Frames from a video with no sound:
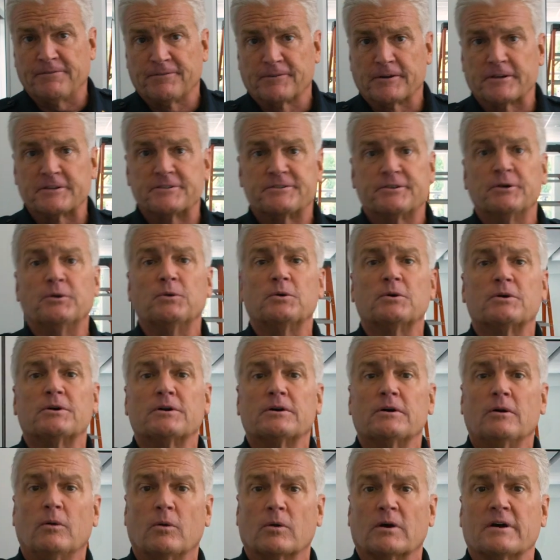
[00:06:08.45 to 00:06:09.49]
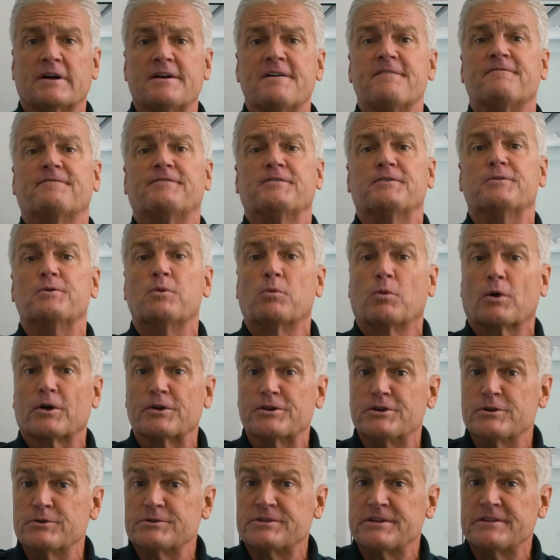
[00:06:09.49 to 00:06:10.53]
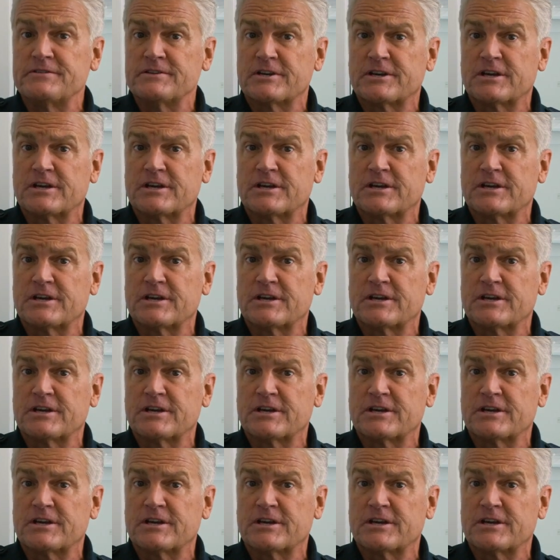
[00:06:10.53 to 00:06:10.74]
for a tour or if you were using